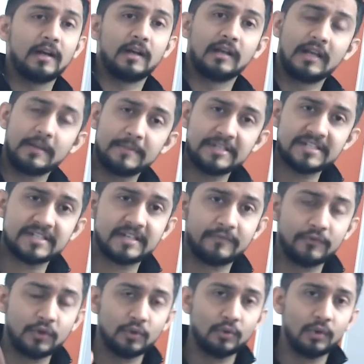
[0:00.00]
let me just give
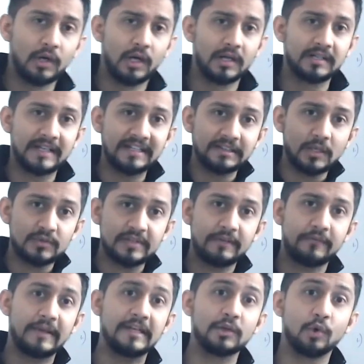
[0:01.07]
you a 10,000
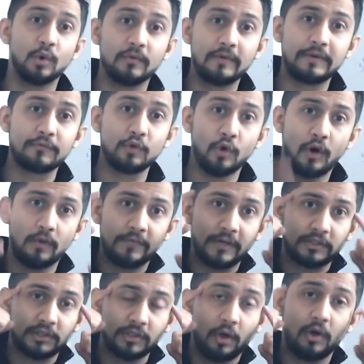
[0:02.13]
feet overview of
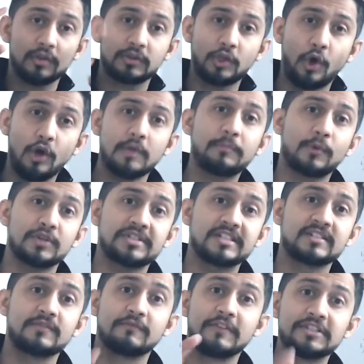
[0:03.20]
a thought
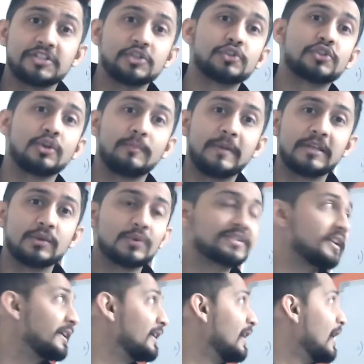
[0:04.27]
process which you should be
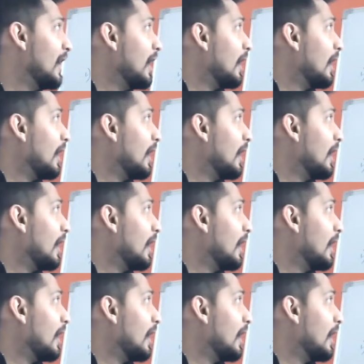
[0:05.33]
using